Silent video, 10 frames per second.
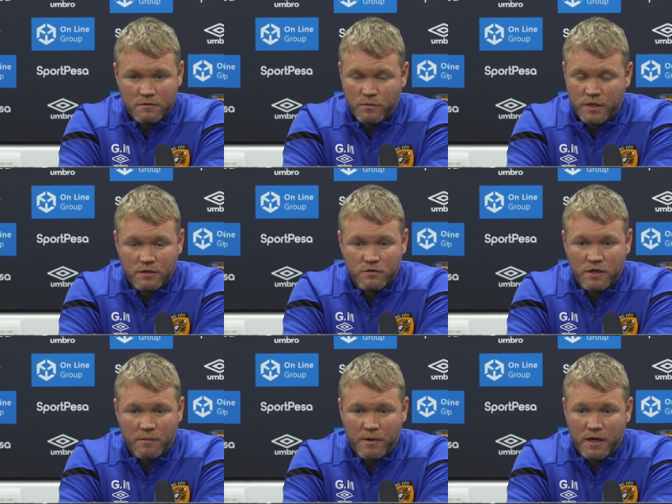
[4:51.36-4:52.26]
we can do
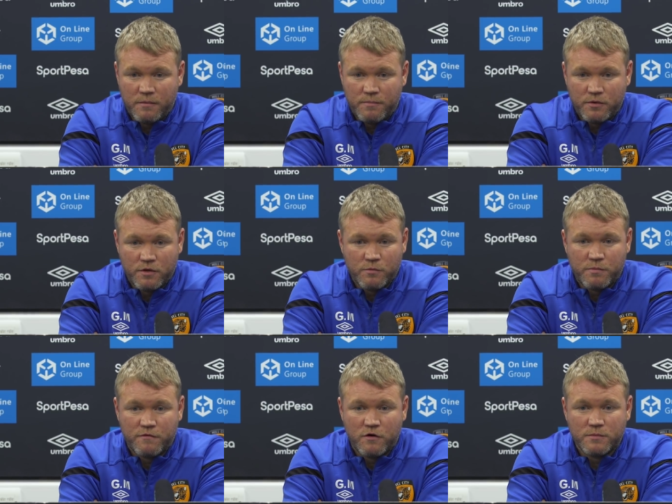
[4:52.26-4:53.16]
that by putting a good
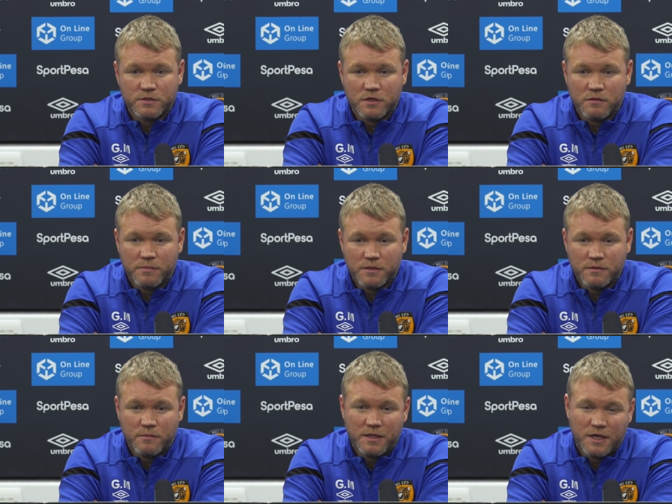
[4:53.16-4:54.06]
performance on.
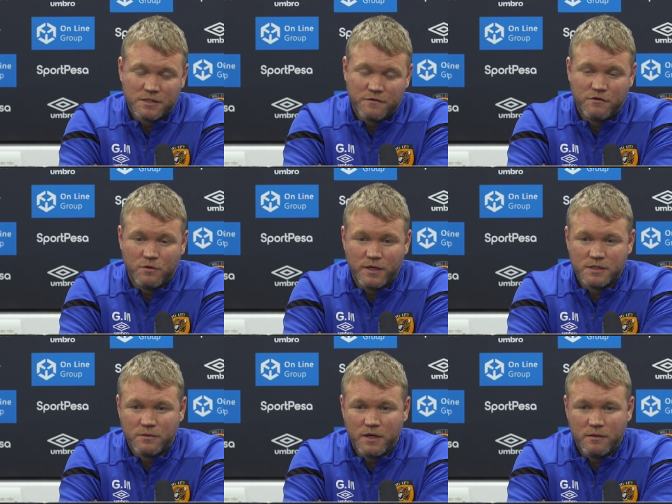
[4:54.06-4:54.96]
But I mean, that's a few
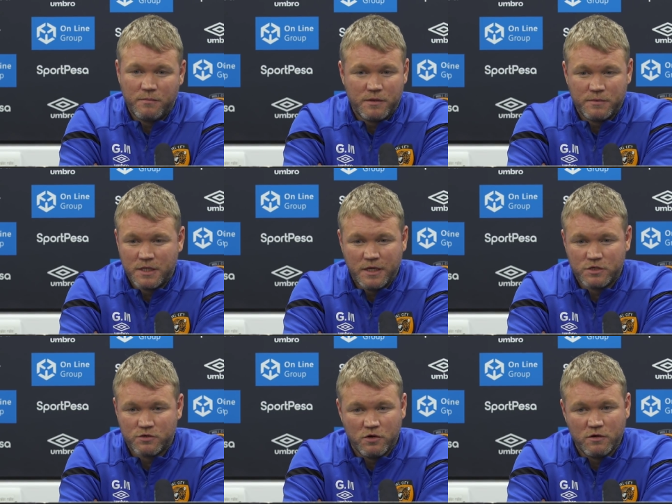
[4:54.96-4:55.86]
weeks away. But it was a
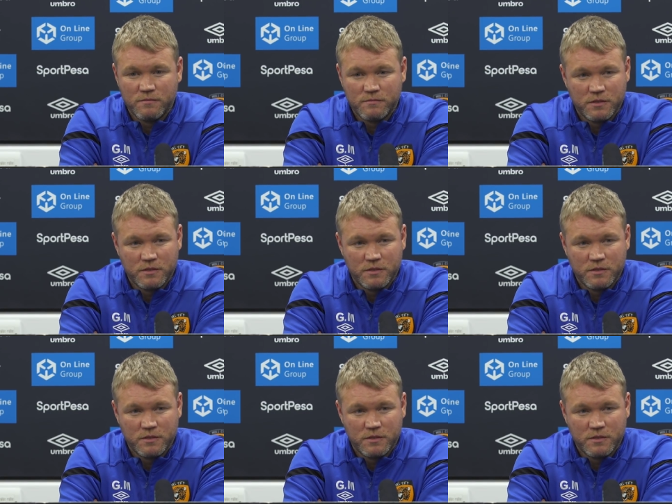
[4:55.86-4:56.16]
nice draw.